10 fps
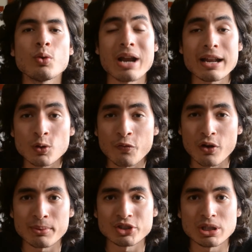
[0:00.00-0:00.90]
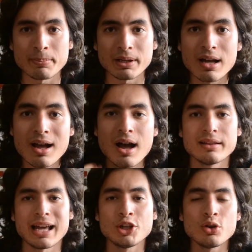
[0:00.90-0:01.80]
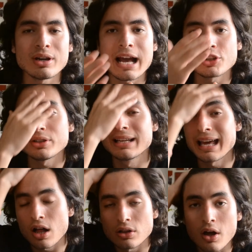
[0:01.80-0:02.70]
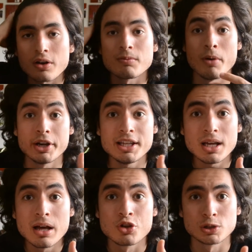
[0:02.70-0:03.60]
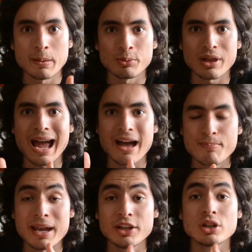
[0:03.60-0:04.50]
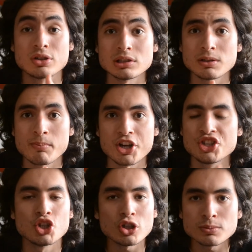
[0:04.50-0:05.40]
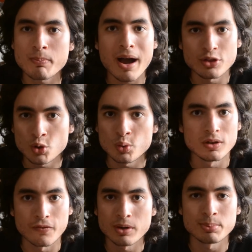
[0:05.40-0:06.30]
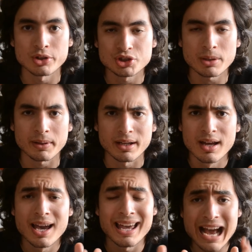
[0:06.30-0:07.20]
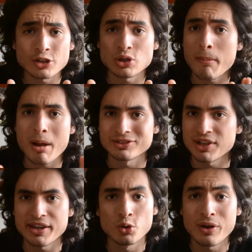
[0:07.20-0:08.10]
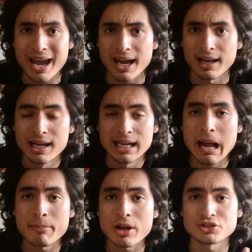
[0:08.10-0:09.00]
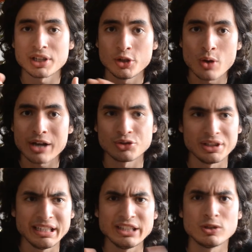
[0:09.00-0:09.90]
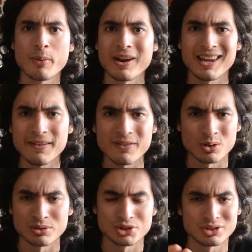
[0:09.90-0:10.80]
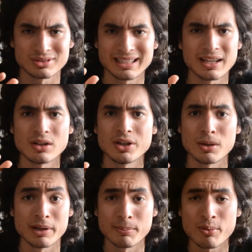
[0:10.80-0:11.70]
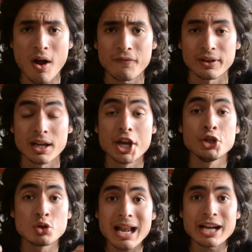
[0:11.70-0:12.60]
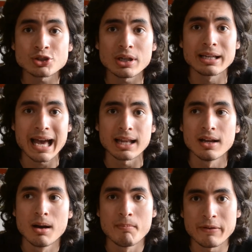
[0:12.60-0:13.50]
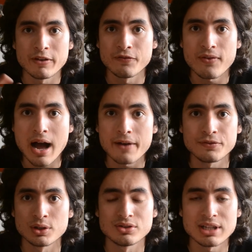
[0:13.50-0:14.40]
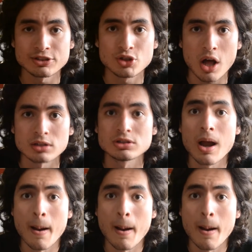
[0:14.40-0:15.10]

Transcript: I do free plus shipping, like, you can actually get a lot of money. There's people that have made tons of money just by doing the free plus shipping. And actually, I'm not saying you can't, and I'm not saying you actually need to break even or just to get a little bit of profit. You can actually get maybe $5 to $6